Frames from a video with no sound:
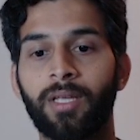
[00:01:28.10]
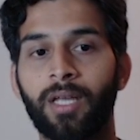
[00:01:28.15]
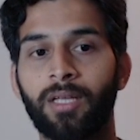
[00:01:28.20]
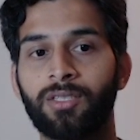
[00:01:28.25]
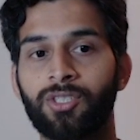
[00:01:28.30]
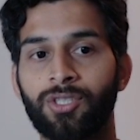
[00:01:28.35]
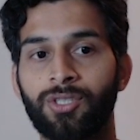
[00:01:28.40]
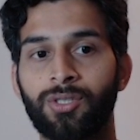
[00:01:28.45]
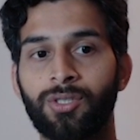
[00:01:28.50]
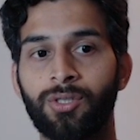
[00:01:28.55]
can
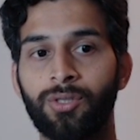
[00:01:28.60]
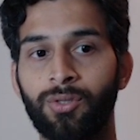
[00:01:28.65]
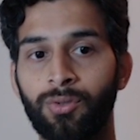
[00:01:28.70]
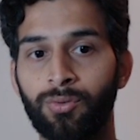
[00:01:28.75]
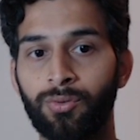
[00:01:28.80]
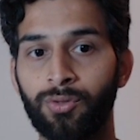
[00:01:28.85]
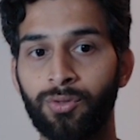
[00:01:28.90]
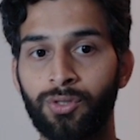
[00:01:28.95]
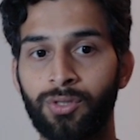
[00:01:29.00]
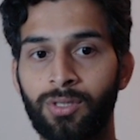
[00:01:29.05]
just
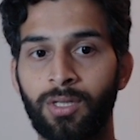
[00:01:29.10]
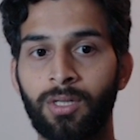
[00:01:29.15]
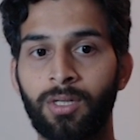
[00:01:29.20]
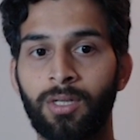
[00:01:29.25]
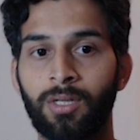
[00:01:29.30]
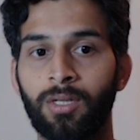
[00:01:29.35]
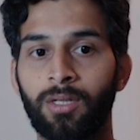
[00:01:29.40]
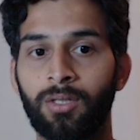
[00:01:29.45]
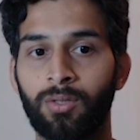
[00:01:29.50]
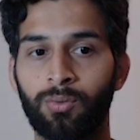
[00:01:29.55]
use
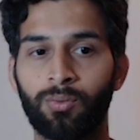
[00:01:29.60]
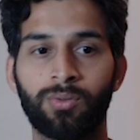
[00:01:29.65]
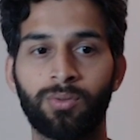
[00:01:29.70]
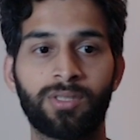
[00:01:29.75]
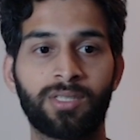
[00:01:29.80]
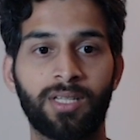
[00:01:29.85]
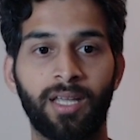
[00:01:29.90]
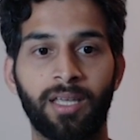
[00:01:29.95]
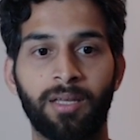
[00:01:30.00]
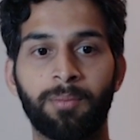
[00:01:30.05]

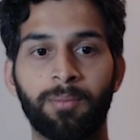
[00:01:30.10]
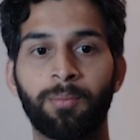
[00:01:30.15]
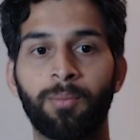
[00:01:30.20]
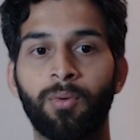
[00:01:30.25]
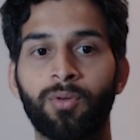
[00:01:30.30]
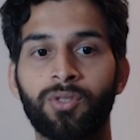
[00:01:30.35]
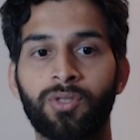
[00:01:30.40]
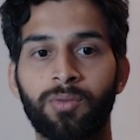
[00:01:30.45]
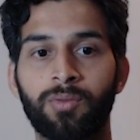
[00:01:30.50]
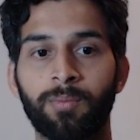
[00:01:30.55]
tools like
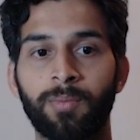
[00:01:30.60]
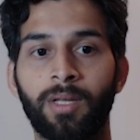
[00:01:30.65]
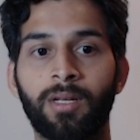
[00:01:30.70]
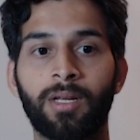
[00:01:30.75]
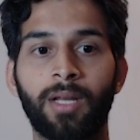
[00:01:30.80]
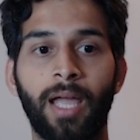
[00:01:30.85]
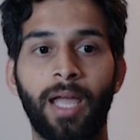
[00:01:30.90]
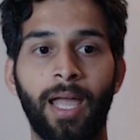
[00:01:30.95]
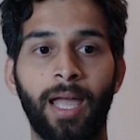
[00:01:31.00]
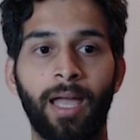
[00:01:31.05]

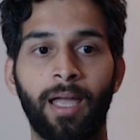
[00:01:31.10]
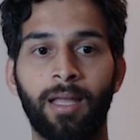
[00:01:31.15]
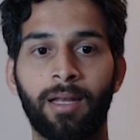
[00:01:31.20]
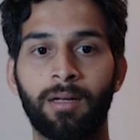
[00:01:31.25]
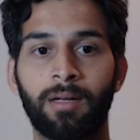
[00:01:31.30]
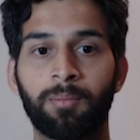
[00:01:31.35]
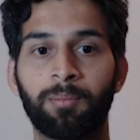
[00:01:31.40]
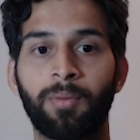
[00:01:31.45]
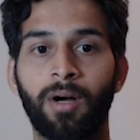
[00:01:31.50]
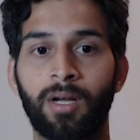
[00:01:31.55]
Postman
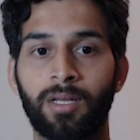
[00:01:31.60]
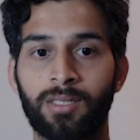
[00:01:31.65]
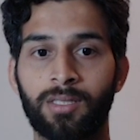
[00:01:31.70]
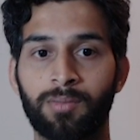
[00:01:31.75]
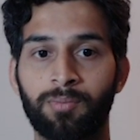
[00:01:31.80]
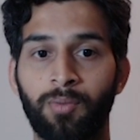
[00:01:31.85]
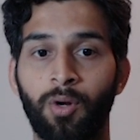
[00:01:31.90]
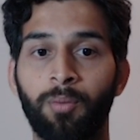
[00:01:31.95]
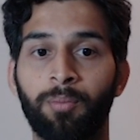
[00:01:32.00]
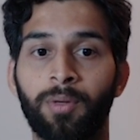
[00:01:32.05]
and pass
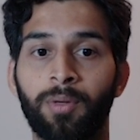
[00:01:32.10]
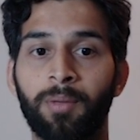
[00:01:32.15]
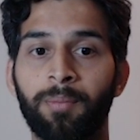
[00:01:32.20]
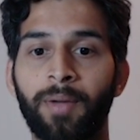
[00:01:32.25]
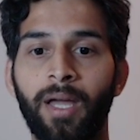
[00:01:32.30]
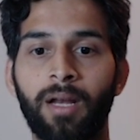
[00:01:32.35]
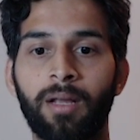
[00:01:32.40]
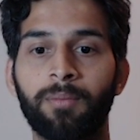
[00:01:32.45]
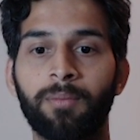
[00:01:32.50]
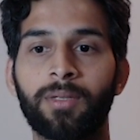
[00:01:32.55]
proper
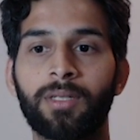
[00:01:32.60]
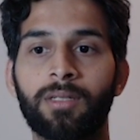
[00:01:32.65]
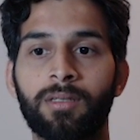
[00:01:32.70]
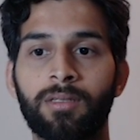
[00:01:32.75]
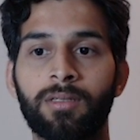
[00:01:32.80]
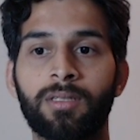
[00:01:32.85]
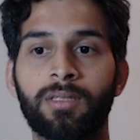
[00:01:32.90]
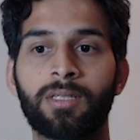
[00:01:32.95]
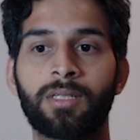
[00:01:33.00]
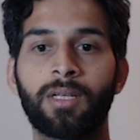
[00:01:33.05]

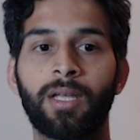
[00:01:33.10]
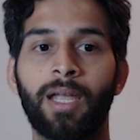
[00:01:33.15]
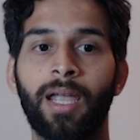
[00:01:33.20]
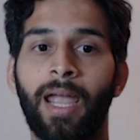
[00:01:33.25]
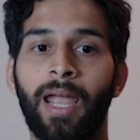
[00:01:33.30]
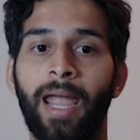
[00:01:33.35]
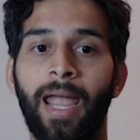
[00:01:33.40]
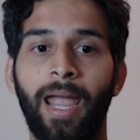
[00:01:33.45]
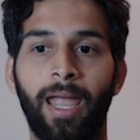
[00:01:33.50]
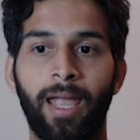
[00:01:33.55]
parameters
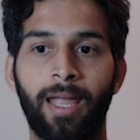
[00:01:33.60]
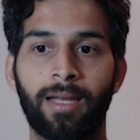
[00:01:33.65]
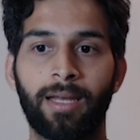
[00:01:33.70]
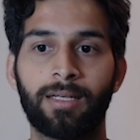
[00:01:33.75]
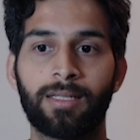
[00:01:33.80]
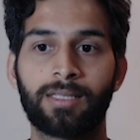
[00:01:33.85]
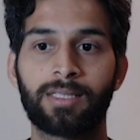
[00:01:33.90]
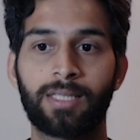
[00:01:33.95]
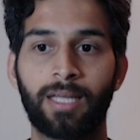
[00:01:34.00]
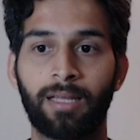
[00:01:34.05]

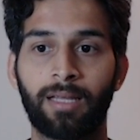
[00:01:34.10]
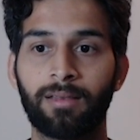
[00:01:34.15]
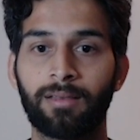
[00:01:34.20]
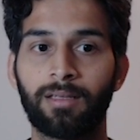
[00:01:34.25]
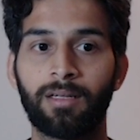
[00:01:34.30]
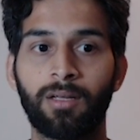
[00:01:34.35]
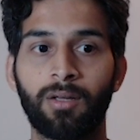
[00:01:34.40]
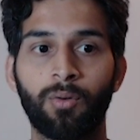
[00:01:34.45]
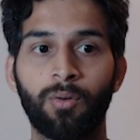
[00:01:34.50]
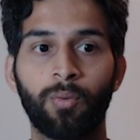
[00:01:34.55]
and send
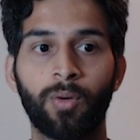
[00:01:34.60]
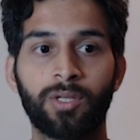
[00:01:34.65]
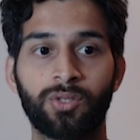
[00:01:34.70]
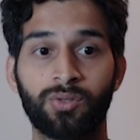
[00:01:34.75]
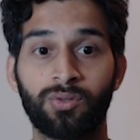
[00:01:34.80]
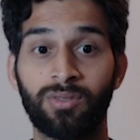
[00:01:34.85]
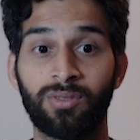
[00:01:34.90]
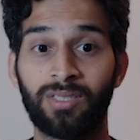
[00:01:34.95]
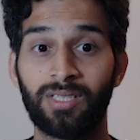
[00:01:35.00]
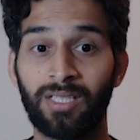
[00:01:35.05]
the request
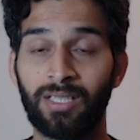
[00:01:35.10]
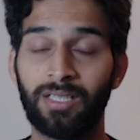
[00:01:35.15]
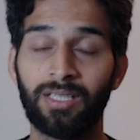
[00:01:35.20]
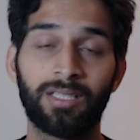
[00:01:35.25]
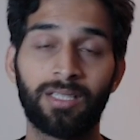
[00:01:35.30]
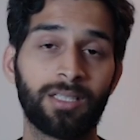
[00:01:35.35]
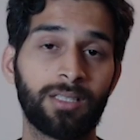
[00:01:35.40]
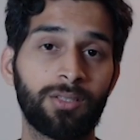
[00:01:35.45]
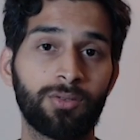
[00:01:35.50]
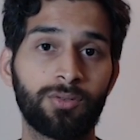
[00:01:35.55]
to
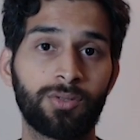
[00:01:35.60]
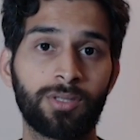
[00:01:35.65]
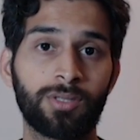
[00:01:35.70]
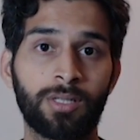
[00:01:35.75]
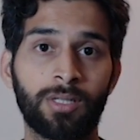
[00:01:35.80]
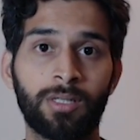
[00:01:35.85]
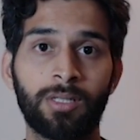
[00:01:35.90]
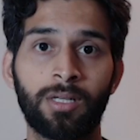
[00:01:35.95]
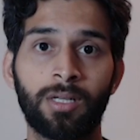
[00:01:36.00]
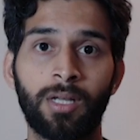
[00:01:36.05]
delete a
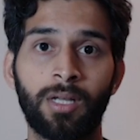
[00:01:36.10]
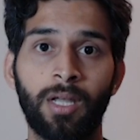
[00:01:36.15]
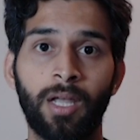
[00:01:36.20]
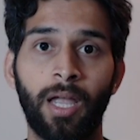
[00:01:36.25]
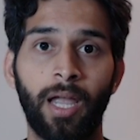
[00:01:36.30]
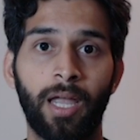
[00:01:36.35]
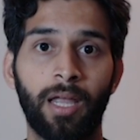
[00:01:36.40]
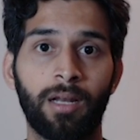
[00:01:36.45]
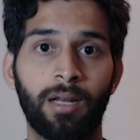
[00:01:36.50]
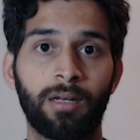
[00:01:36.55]
user.
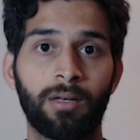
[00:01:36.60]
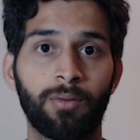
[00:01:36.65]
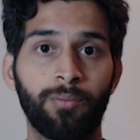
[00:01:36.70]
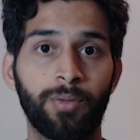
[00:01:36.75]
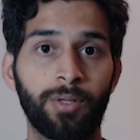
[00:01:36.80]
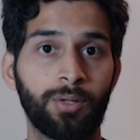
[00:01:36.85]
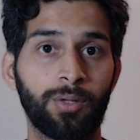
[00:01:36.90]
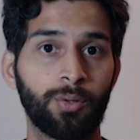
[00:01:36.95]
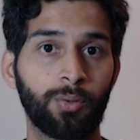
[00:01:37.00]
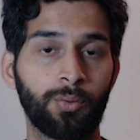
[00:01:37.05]
And
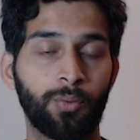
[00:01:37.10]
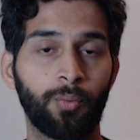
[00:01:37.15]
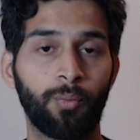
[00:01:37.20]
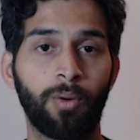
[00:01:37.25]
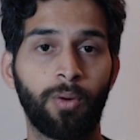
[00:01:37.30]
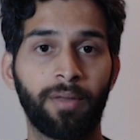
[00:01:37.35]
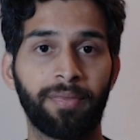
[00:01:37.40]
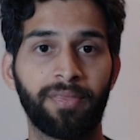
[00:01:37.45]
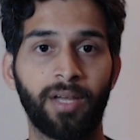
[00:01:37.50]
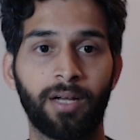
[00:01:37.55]
we don't
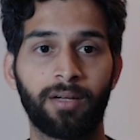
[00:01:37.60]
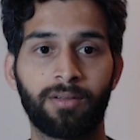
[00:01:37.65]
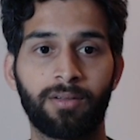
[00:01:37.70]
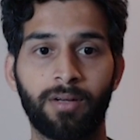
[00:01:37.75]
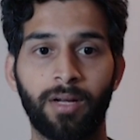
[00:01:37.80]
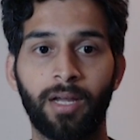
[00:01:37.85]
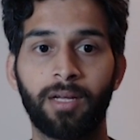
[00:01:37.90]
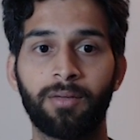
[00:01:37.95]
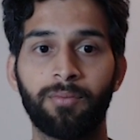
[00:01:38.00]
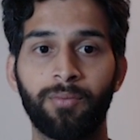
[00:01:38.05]
want that,
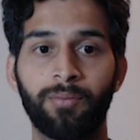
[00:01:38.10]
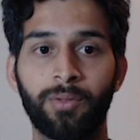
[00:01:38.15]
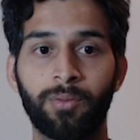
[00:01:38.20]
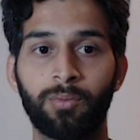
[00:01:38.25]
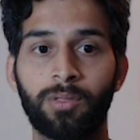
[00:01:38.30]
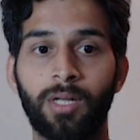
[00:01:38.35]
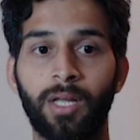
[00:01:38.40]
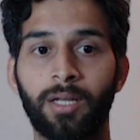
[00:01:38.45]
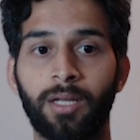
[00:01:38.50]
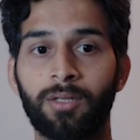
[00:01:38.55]
right? We
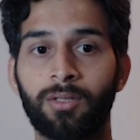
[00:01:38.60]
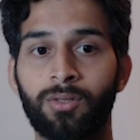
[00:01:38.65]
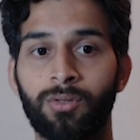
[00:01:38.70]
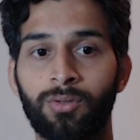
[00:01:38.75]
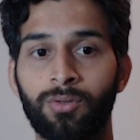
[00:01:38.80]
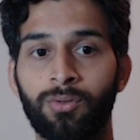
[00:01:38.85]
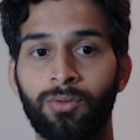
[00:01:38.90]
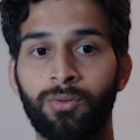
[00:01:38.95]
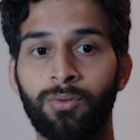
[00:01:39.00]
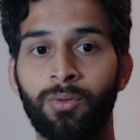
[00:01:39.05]
would like
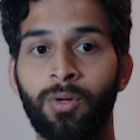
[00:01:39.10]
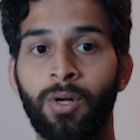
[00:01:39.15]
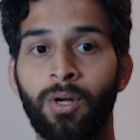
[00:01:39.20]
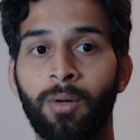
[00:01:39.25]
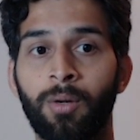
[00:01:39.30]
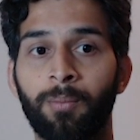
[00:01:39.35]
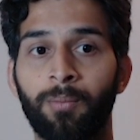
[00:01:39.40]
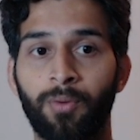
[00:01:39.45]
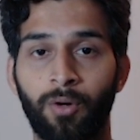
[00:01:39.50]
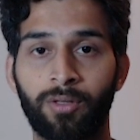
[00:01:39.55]
to
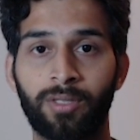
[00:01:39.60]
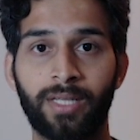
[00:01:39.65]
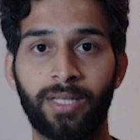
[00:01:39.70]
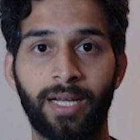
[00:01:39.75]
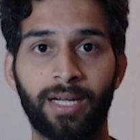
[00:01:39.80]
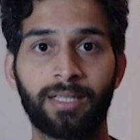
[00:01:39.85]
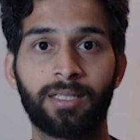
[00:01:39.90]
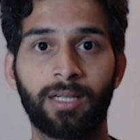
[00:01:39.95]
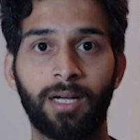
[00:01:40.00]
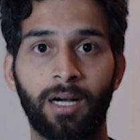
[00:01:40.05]

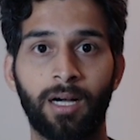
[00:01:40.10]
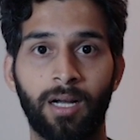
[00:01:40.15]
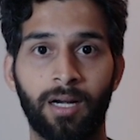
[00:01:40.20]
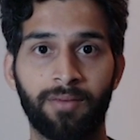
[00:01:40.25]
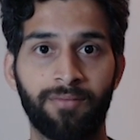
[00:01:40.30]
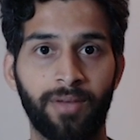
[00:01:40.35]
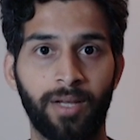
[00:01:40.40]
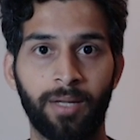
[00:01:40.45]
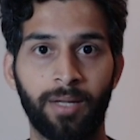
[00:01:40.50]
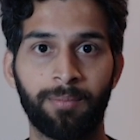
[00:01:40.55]
protect our
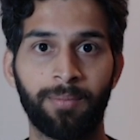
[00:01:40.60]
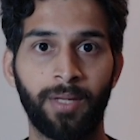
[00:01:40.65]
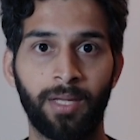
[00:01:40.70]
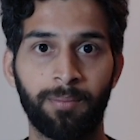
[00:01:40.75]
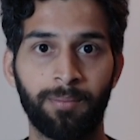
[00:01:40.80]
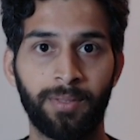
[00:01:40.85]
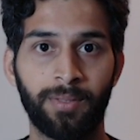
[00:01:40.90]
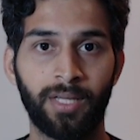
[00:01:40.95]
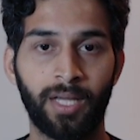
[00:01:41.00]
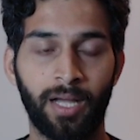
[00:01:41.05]
web
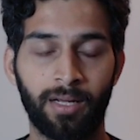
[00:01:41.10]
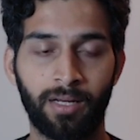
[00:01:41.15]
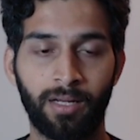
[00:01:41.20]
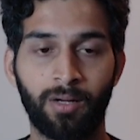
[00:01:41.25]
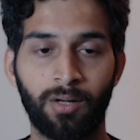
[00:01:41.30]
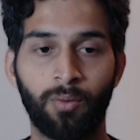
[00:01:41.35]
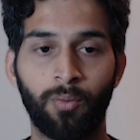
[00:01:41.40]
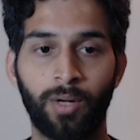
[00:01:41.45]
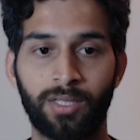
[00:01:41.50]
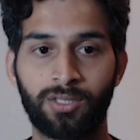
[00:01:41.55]
A P I
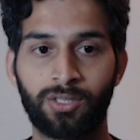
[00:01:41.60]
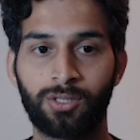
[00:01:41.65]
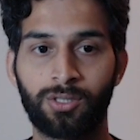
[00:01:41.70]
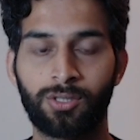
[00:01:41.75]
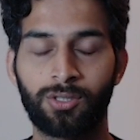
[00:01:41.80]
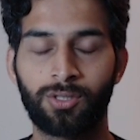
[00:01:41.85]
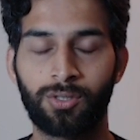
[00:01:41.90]
requests